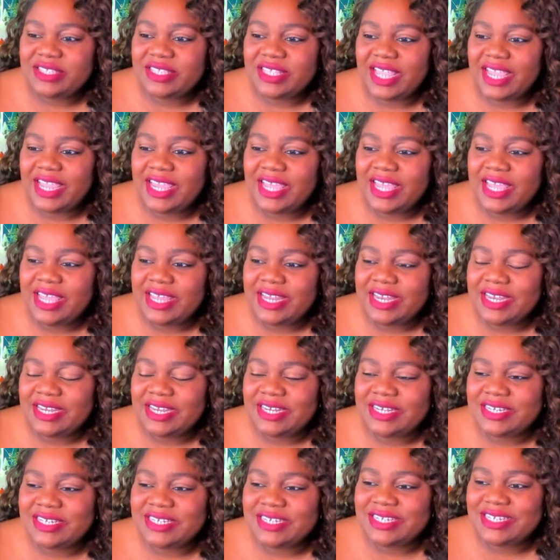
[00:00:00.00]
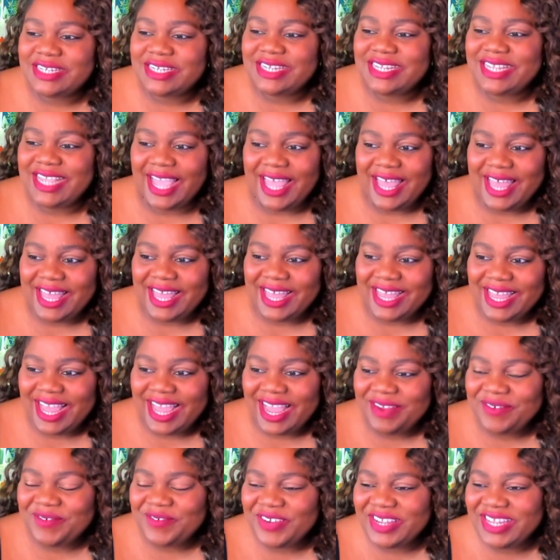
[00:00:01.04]
And yeah,
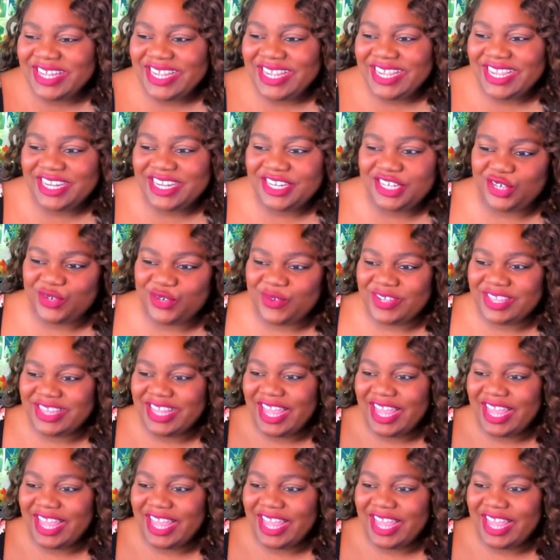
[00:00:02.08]
I really enjoyed